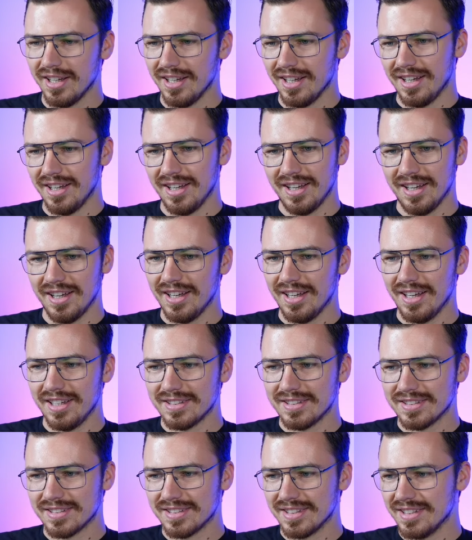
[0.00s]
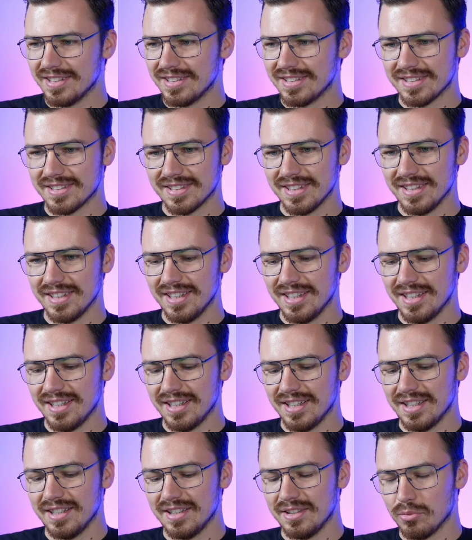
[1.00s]
uh, it's it's uh,
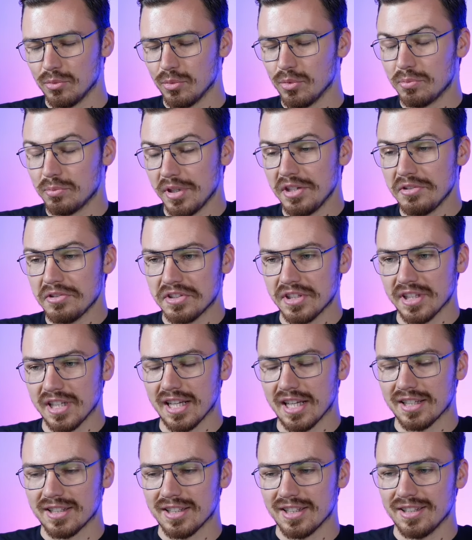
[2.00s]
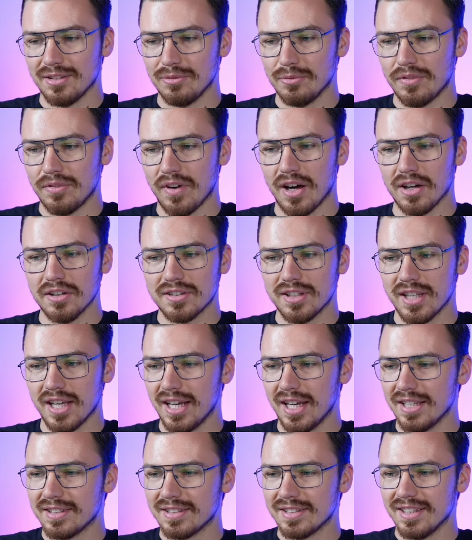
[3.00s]
it would be interesting. Like uh, without
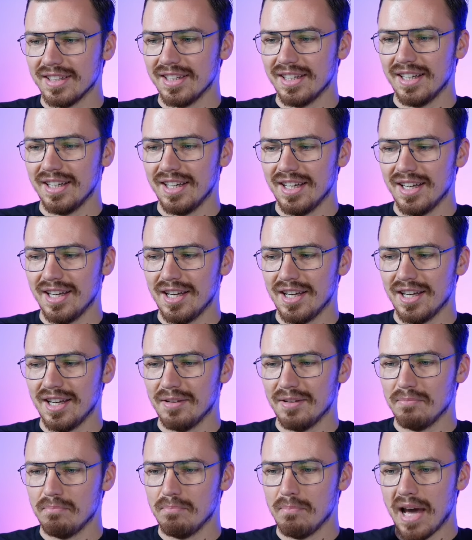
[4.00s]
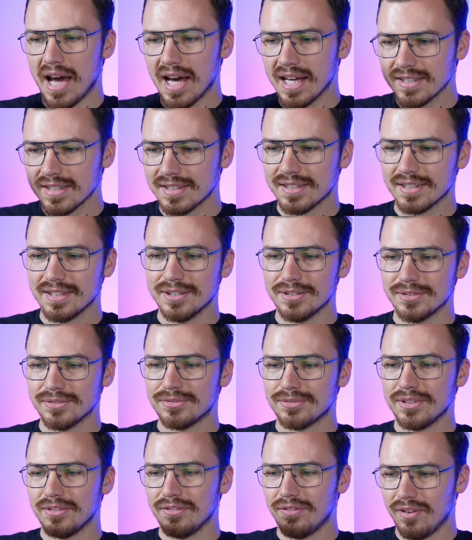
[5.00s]
that. Uh,
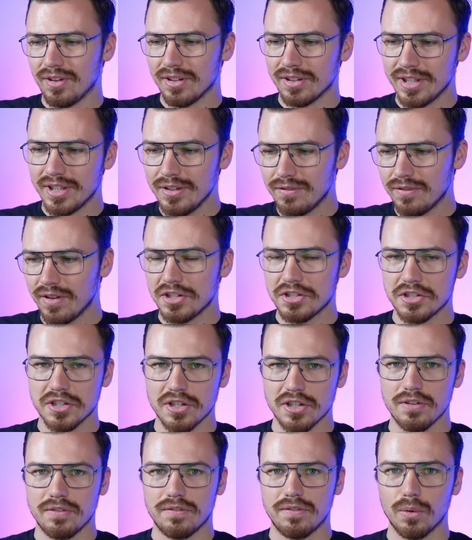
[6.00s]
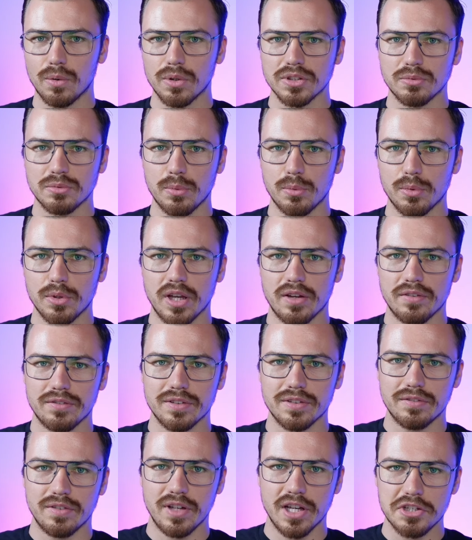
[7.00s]
massive deflationary force, we would have
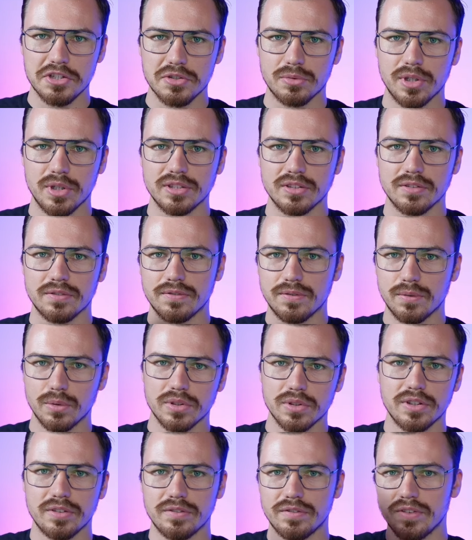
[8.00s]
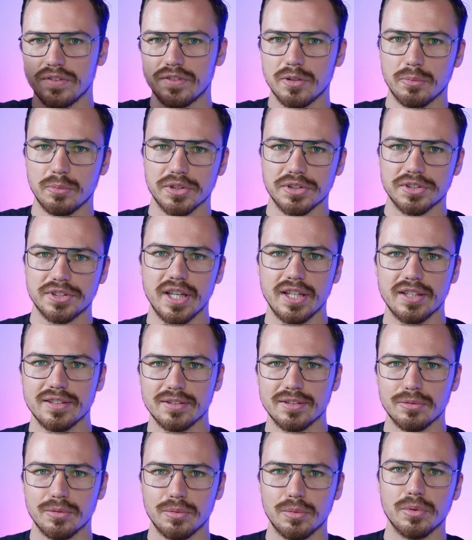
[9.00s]
inflation rates of 40, 50%.
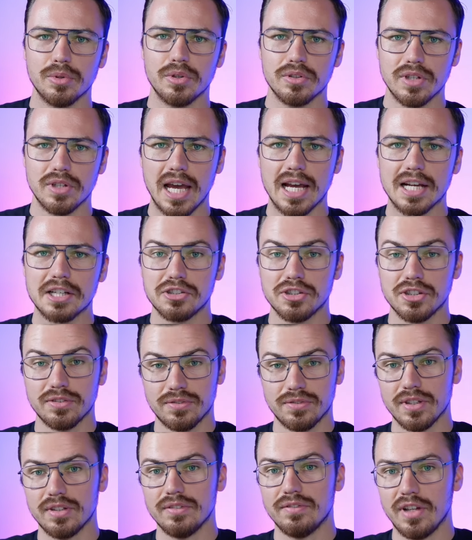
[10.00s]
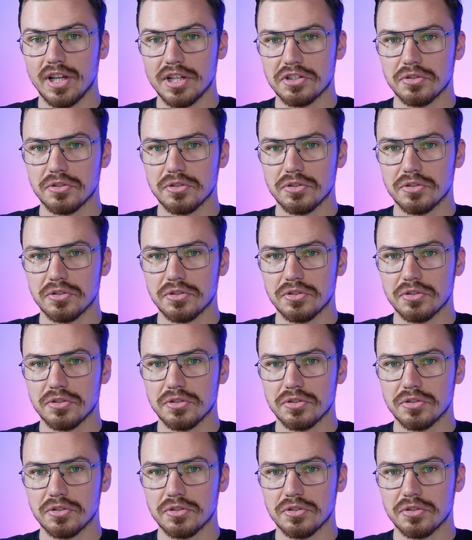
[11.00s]
We would actually the inflation